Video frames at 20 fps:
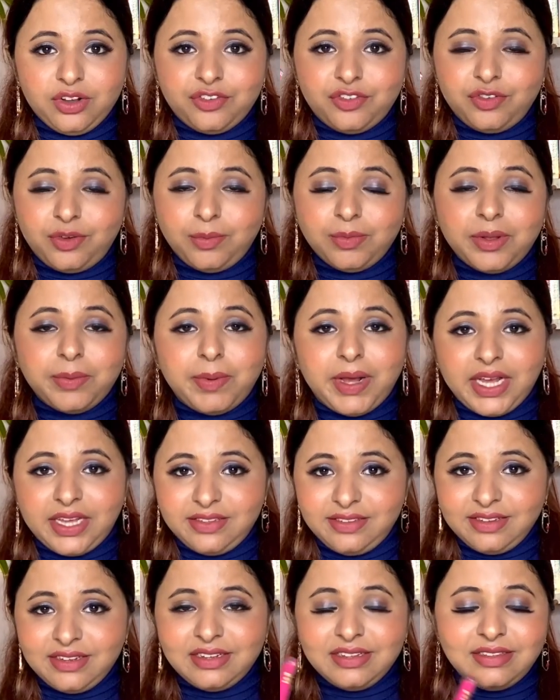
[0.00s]
from the
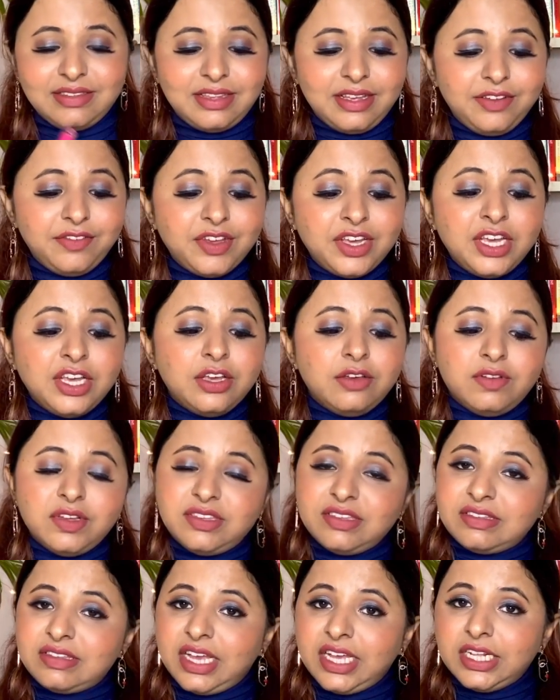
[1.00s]
packaging itself,
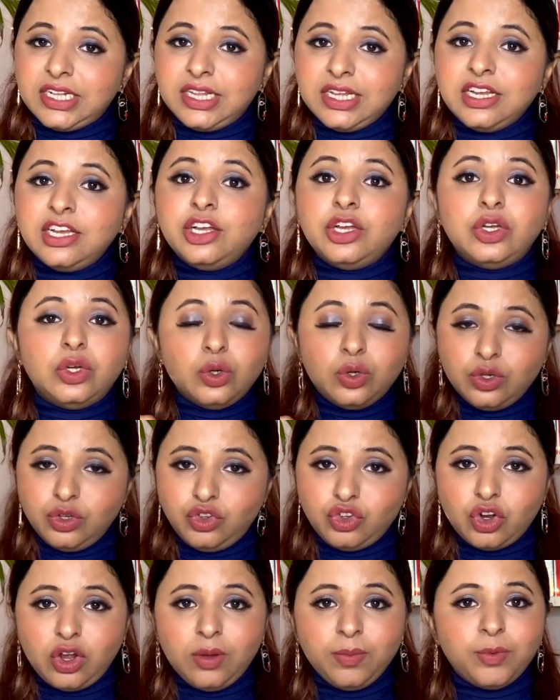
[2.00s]
which is, I think, good
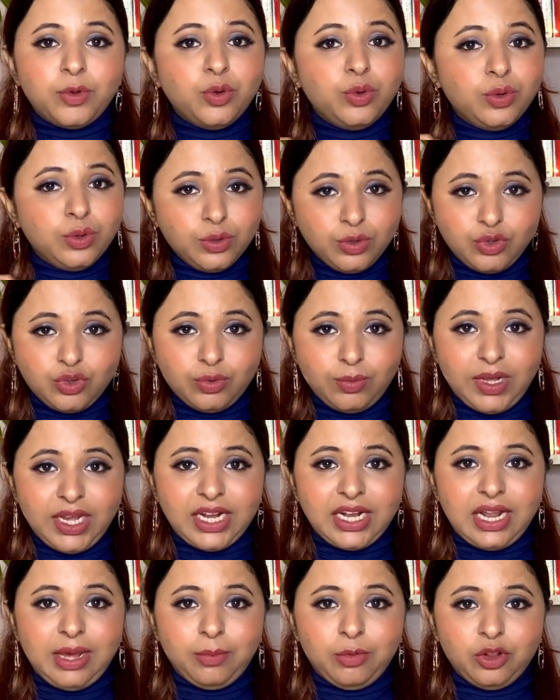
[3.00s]
job. Kudos to
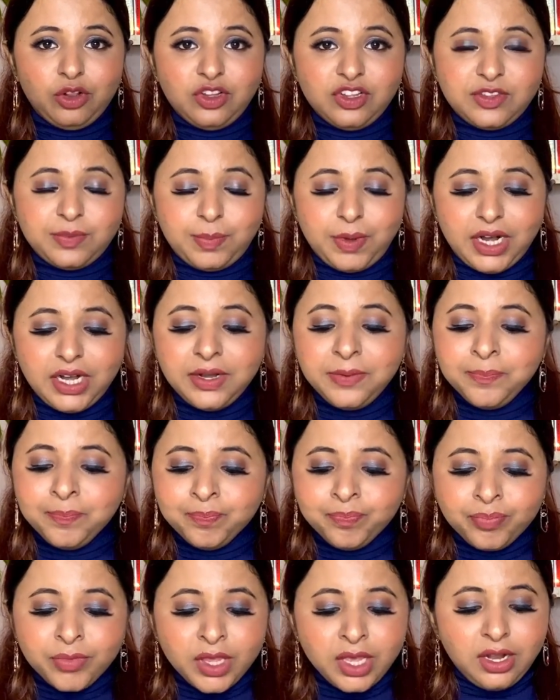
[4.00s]
MyGlamm on this part.
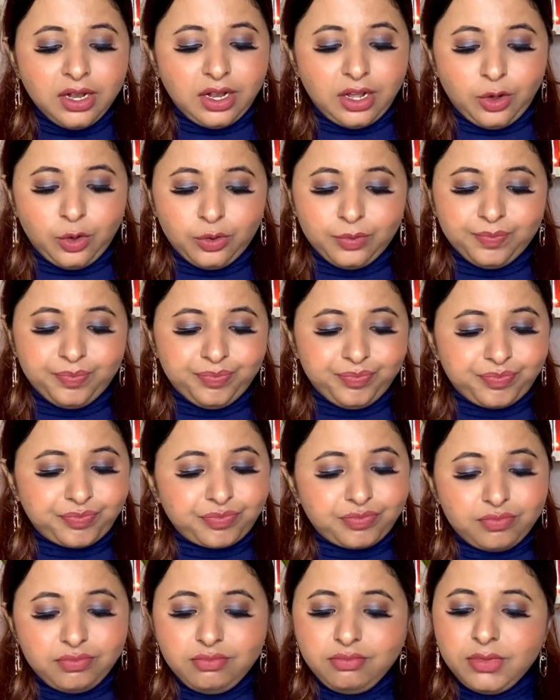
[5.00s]
Now,
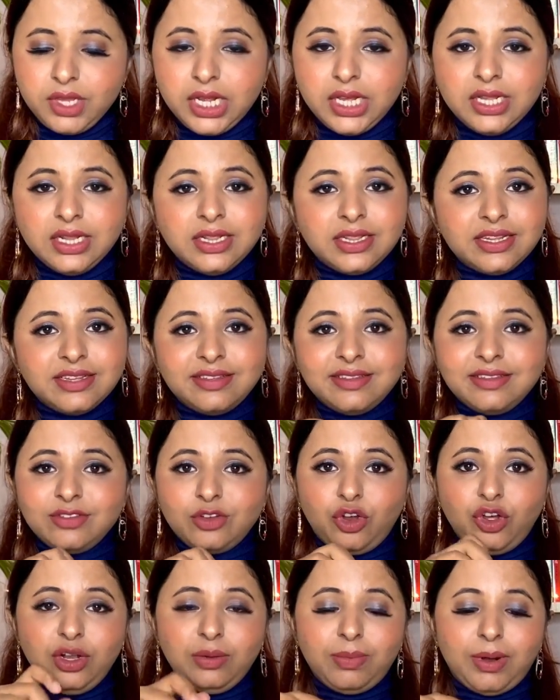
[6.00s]
this is
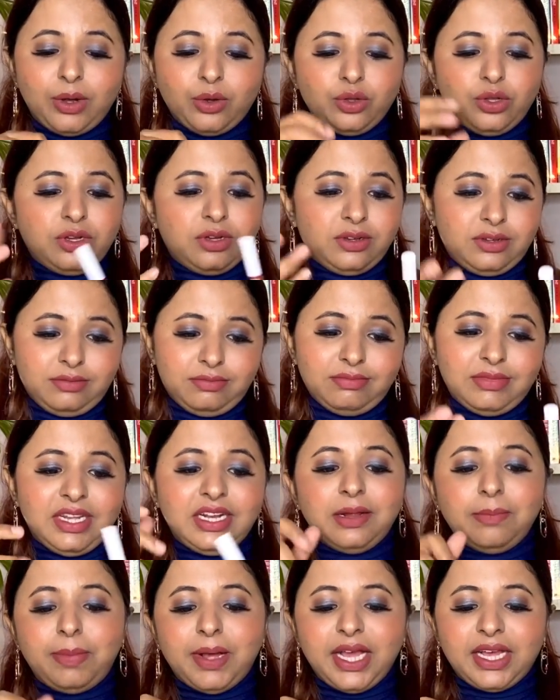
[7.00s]
all about the
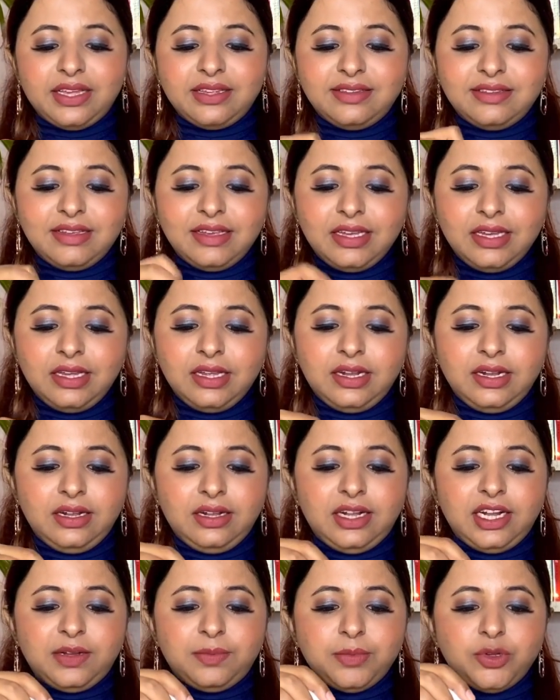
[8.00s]
inner packaging.
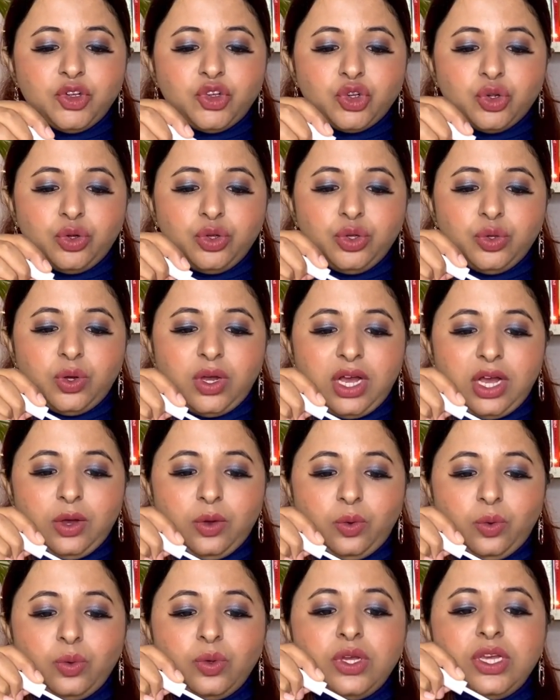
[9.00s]
Let me show you
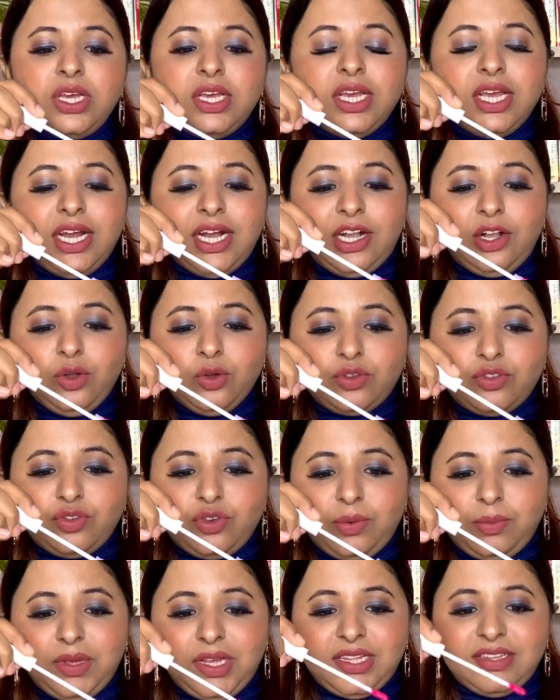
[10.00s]
how it looks
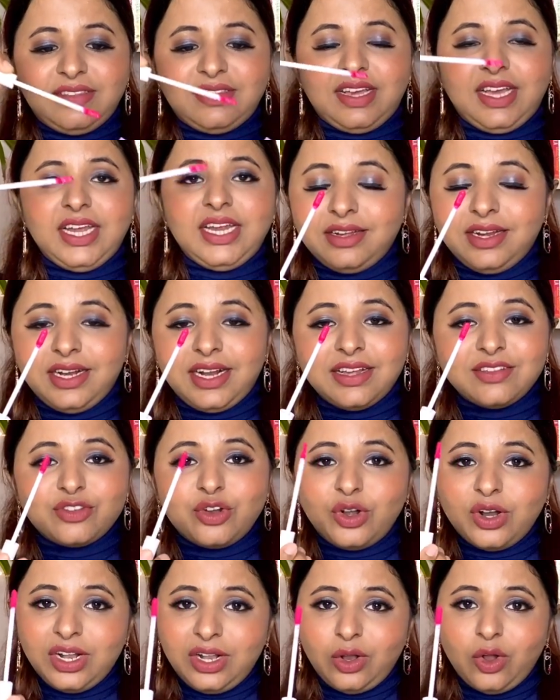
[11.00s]
from inside. It has
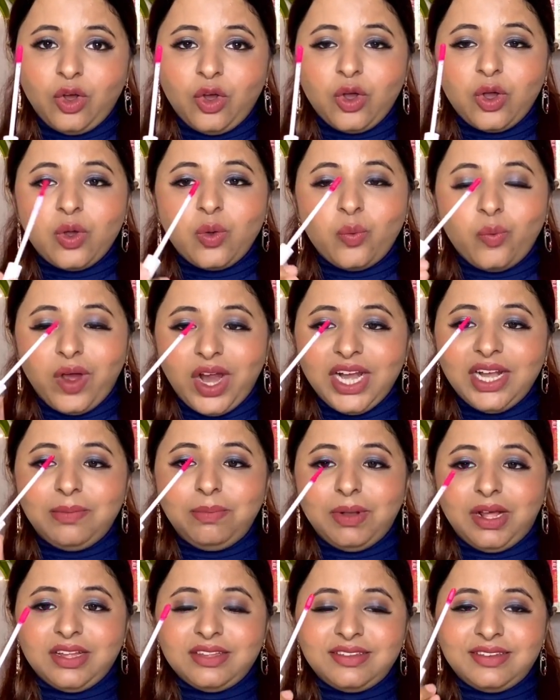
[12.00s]
got a long white
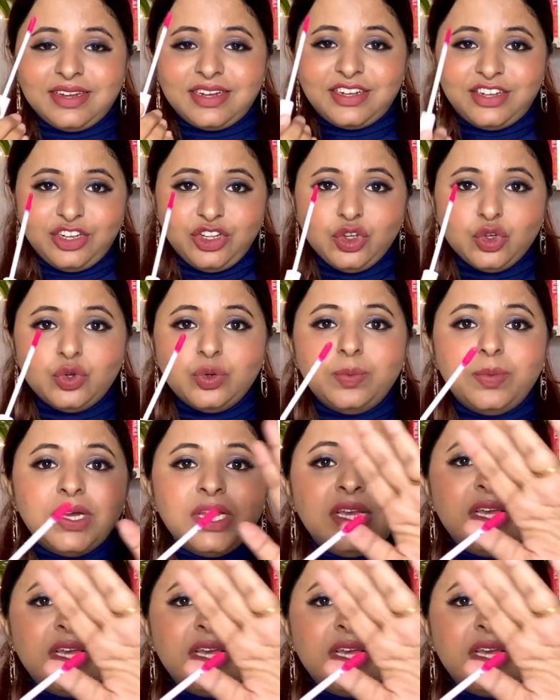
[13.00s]
plastic tube